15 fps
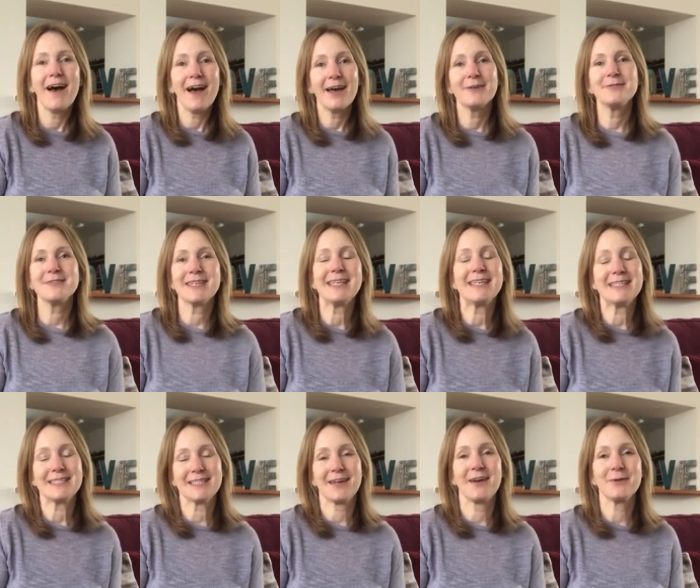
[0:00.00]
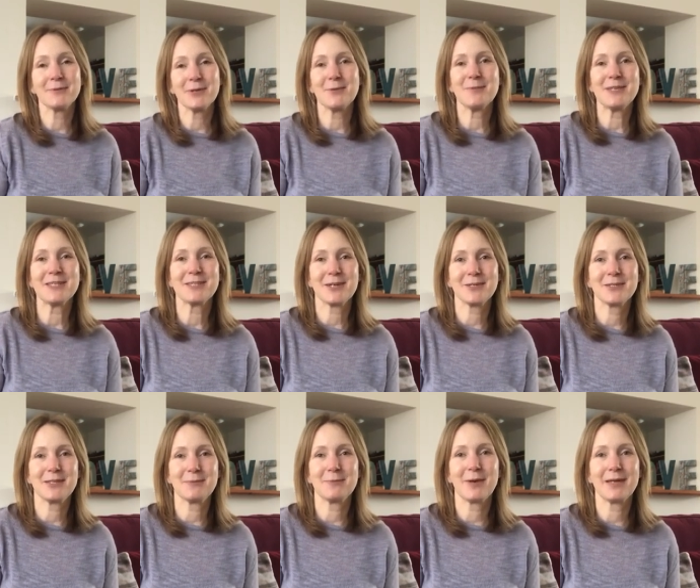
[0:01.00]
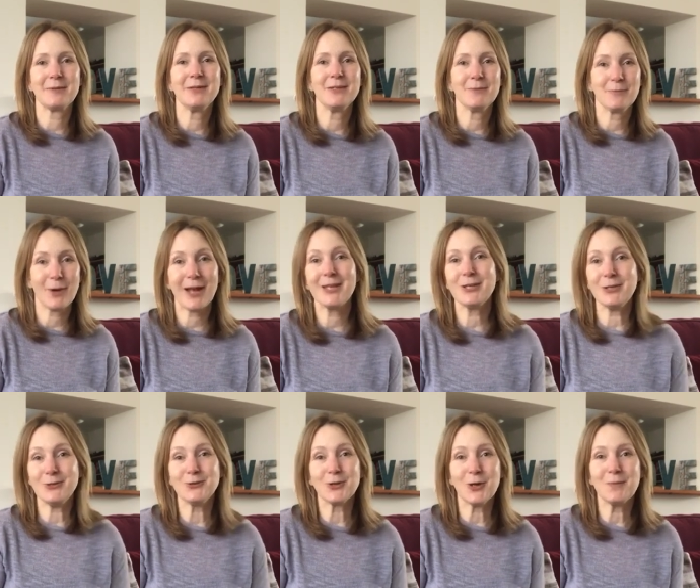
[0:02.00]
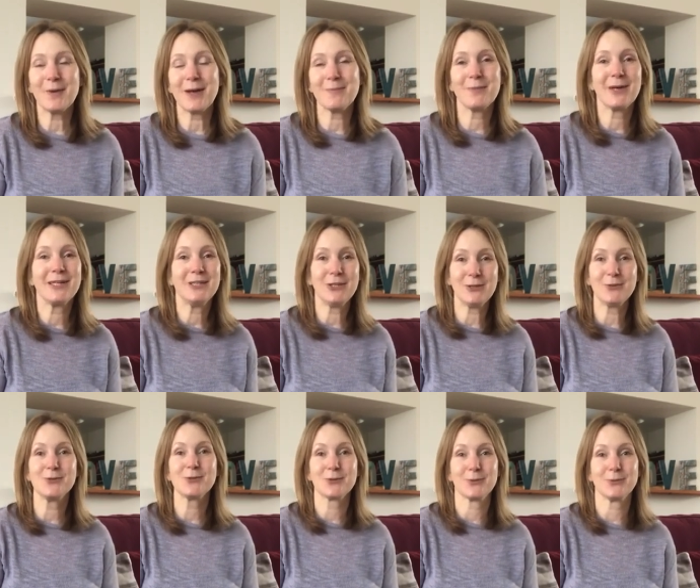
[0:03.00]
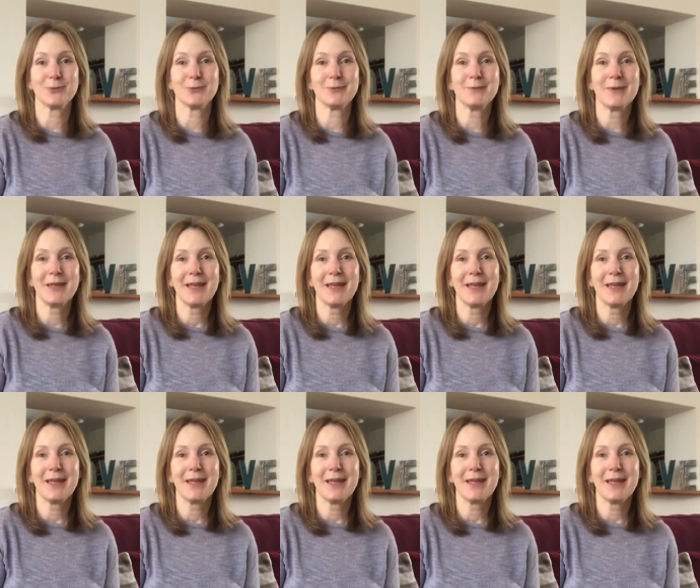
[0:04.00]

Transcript: After Easter, I'm going to be starting my brand new job at my new school.